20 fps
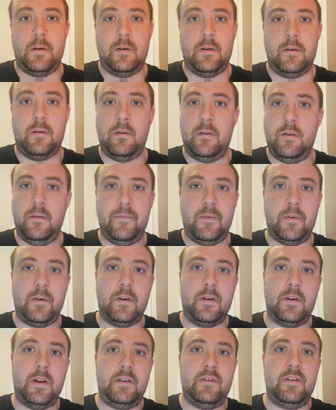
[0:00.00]
Another
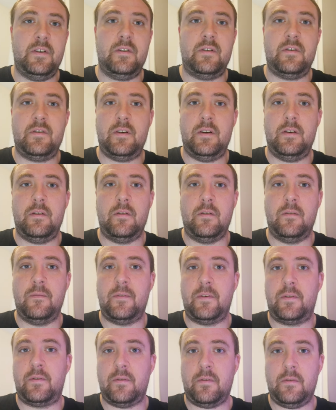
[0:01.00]
alleged sin of
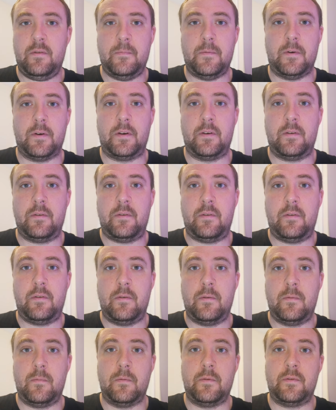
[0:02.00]
the Sodomites
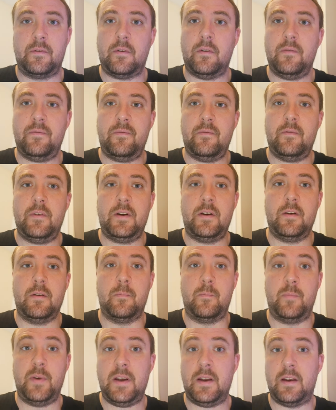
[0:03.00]
was offering a
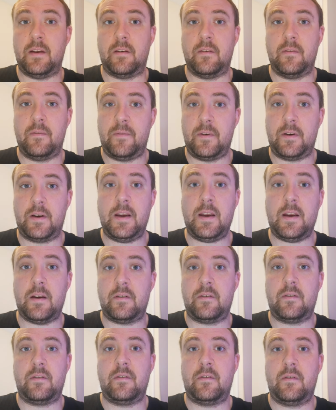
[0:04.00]
bed for
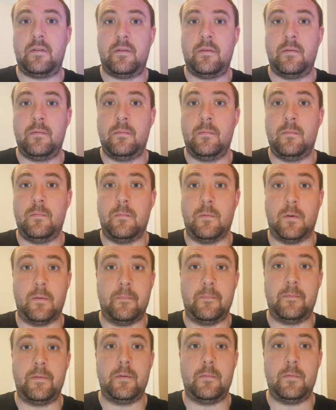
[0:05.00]
guests,
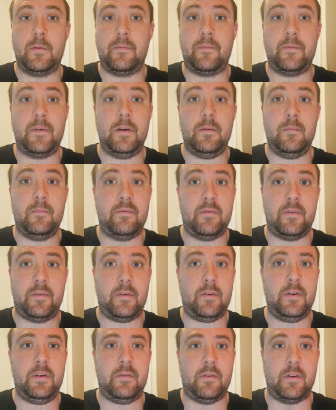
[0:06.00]
one that would fit
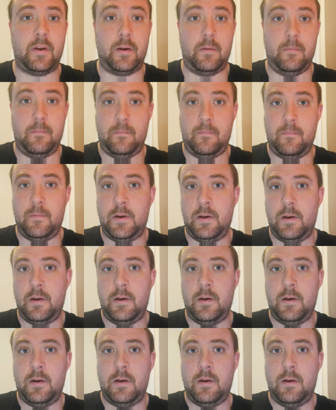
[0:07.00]
precisely.
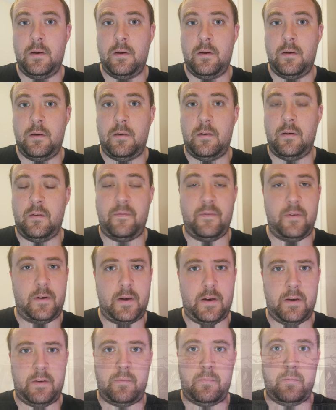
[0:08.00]
If the
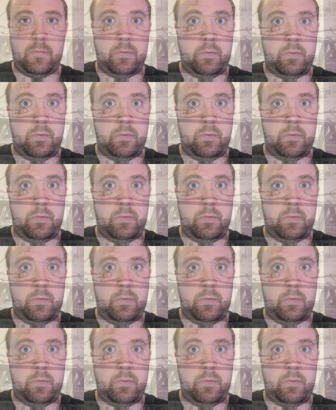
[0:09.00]
guest was